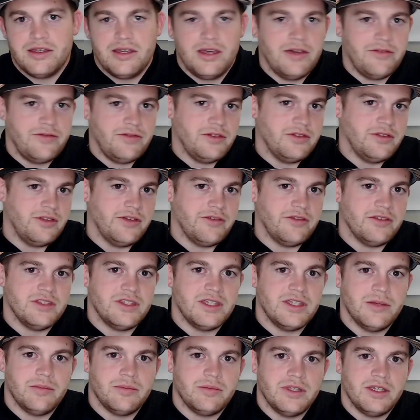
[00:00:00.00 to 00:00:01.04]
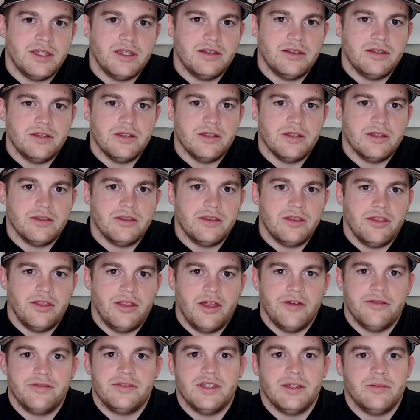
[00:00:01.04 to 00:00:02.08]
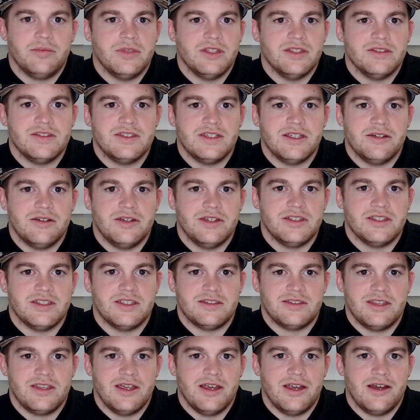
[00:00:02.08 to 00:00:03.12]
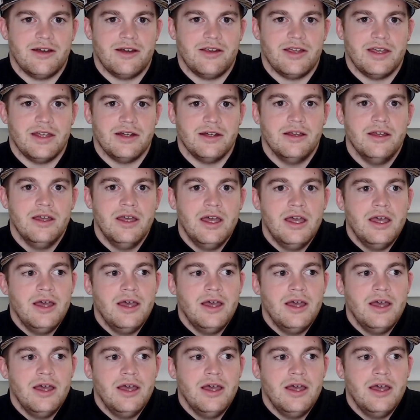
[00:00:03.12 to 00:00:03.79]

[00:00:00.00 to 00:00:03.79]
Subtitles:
If you live in Tipton, the Love Tipton series is there, and